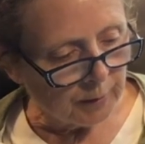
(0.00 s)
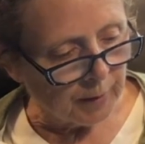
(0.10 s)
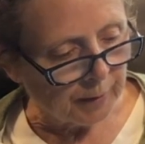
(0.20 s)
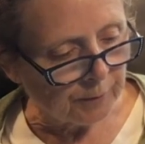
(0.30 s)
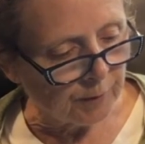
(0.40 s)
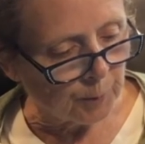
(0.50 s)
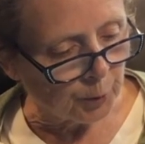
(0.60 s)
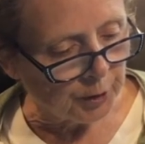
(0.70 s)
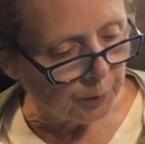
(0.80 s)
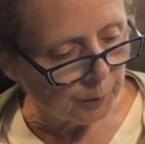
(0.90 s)
next summer
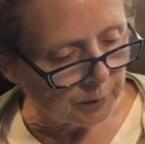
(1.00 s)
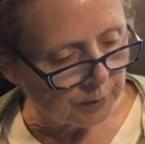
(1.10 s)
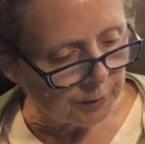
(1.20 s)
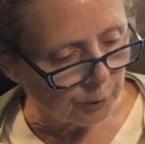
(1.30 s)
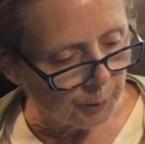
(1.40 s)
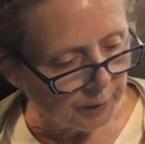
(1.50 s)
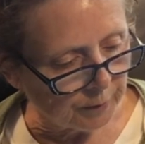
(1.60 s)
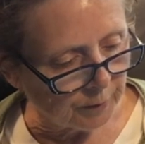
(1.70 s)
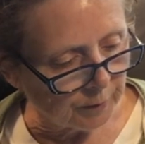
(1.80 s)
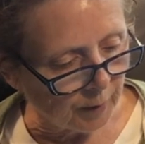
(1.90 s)
he will teach me
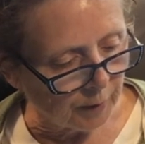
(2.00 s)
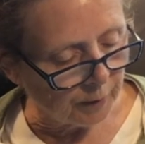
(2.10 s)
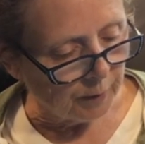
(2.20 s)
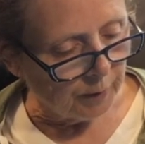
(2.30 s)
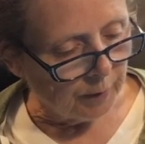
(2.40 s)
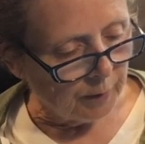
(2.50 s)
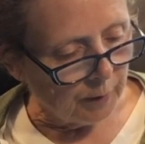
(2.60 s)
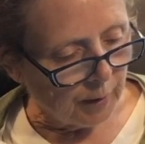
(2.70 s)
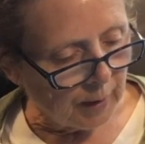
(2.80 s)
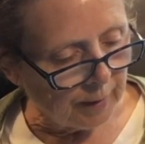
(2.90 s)
to sail.
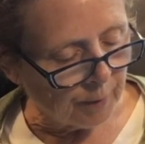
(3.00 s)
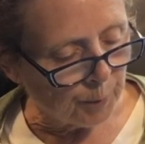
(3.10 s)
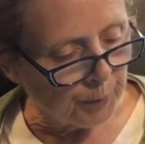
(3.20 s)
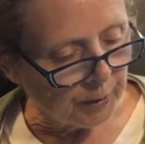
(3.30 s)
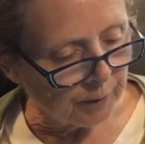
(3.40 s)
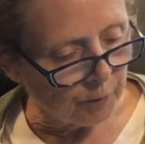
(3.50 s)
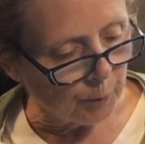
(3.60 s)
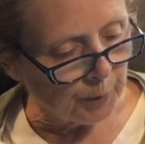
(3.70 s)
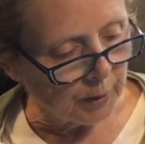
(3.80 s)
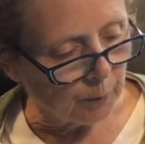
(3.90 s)
And the pig of the
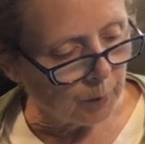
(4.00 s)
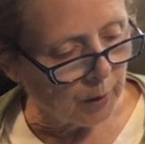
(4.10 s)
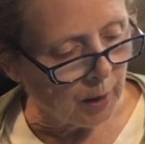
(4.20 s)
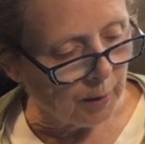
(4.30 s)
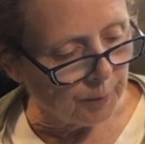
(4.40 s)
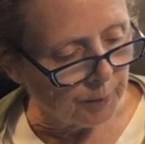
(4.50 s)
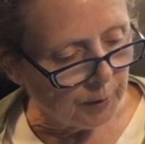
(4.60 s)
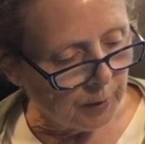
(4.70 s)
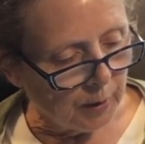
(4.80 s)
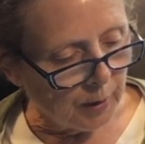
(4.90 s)
pig will hum,
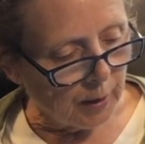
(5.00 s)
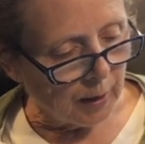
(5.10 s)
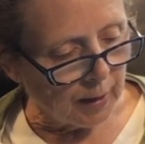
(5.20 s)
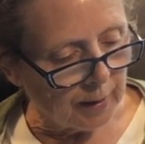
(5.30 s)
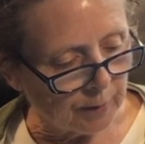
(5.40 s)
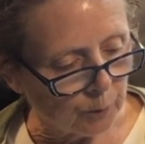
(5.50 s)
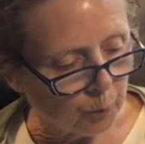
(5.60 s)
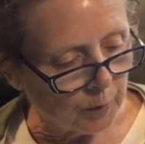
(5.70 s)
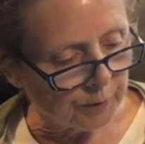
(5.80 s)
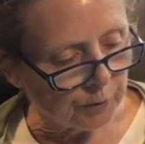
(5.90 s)
and
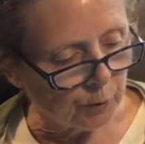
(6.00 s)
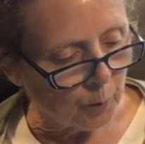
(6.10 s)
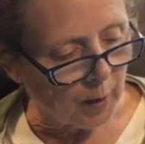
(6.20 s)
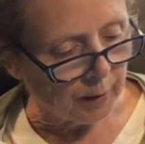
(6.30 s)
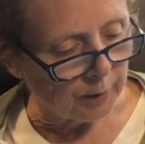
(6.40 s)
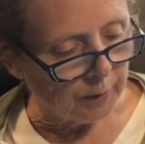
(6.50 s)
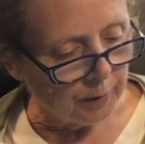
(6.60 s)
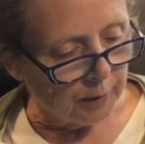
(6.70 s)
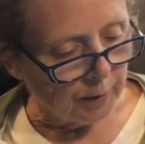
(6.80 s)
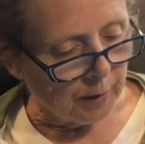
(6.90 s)
once in a while,
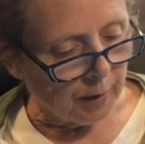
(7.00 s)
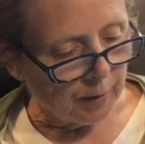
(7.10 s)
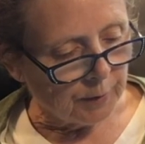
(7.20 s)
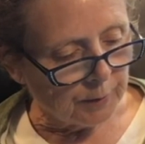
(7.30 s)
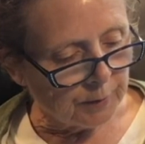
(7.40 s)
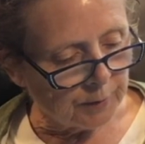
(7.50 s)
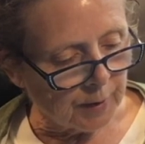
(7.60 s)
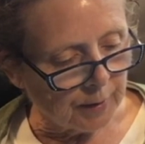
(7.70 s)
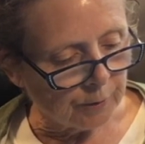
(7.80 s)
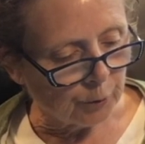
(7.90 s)

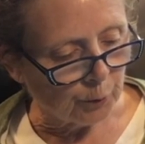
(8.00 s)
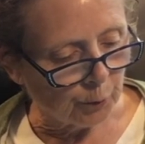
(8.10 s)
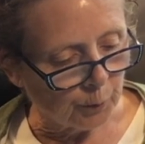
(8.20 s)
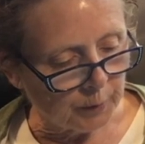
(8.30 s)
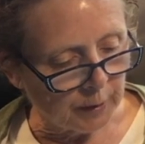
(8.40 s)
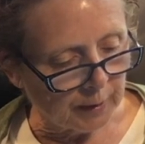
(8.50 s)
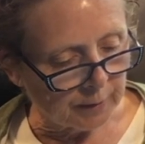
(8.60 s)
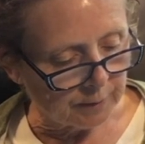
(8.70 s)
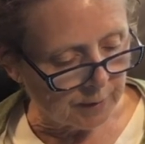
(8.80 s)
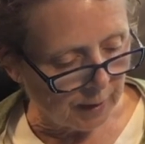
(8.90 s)
dance her
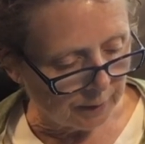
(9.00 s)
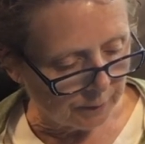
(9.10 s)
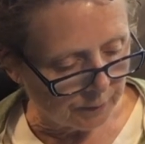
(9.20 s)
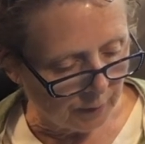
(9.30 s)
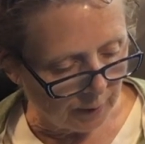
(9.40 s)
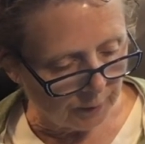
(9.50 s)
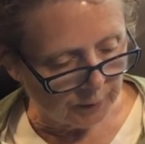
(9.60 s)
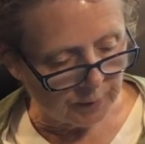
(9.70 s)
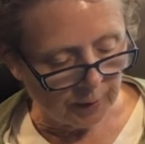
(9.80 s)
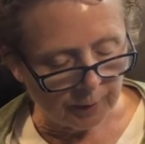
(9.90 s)
three-legged dance on the
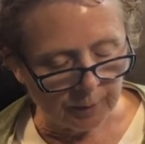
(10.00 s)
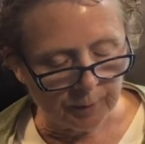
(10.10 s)
deck.